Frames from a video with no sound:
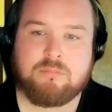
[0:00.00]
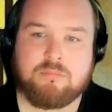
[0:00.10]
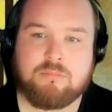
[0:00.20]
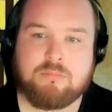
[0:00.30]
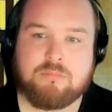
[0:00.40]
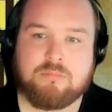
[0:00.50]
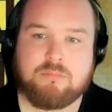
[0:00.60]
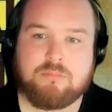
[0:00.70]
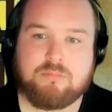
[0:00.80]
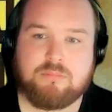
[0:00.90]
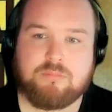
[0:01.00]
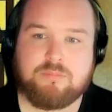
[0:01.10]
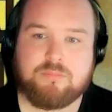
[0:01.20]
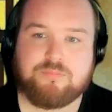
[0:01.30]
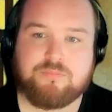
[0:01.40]

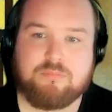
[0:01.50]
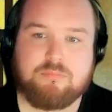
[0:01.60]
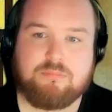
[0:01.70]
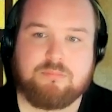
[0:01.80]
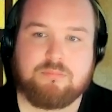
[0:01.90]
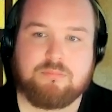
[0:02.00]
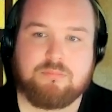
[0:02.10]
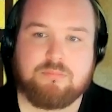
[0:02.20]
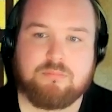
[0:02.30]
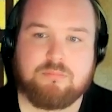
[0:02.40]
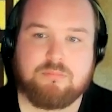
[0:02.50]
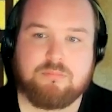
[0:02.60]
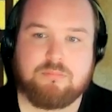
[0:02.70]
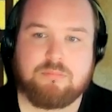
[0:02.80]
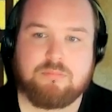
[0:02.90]

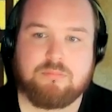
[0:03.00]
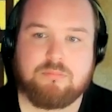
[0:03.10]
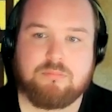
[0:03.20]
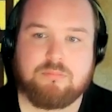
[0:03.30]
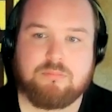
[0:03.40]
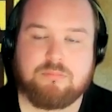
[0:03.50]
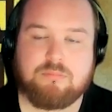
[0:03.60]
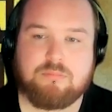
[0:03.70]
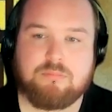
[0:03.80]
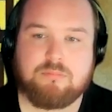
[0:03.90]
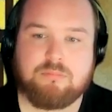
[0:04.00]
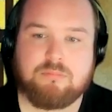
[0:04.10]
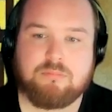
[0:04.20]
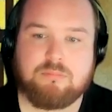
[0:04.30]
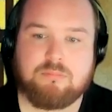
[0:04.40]

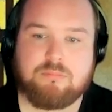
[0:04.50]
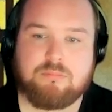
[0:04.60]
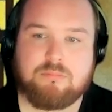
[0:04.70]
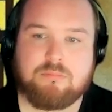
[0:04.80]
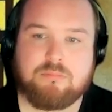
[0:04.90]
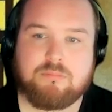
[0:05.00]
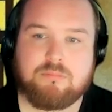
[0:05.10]
(silent)